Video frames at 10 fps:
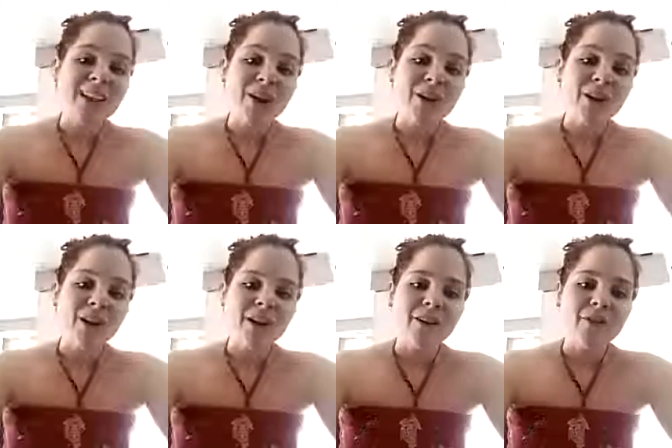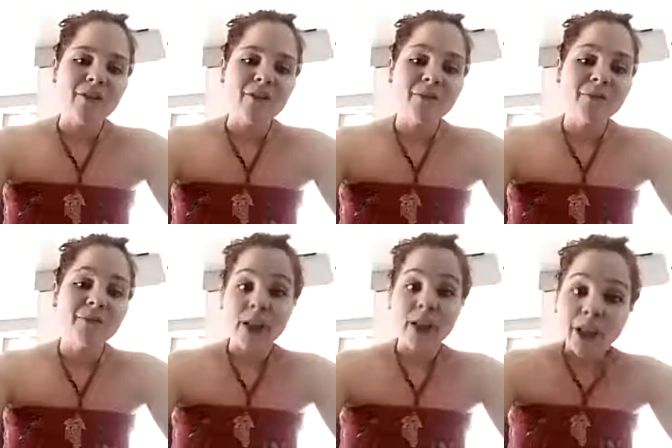scared of
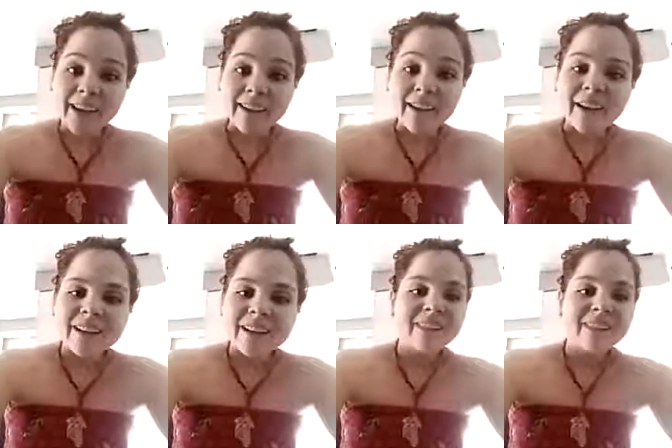failing.